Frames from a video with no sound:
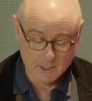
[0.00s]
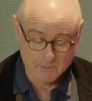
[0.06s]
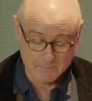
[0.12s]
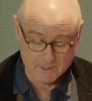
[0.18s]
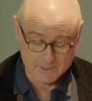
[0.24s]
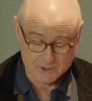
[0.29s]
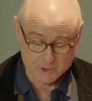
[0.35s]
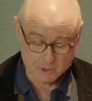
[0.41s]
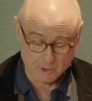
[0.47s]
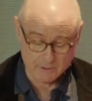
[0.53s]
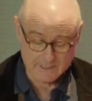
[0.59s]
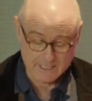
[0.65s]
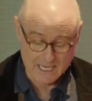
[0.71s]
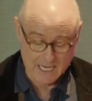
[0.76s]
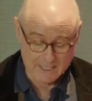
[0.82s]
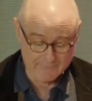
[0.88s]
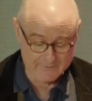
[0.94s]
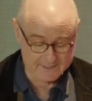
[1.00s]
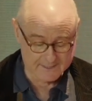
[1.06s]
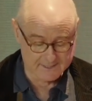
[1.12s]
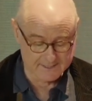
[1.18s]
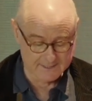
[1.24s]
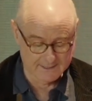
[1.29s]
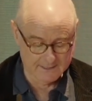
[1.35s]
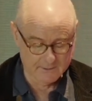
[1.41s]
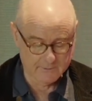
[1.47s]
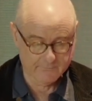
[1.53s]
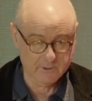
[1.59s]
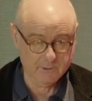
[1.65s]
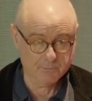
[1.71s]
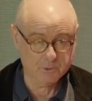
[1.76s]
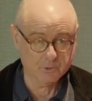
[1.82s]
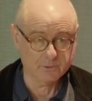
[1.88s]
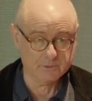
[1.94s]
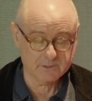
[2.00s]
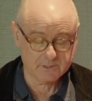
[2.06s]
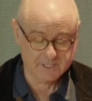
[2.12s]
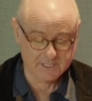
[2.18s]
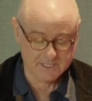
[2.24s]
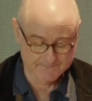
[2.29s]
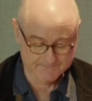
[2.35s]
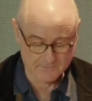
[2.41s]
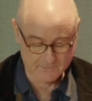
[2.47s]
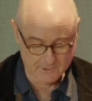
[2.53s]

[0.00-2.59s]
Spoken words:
by a strong advocacy of the importance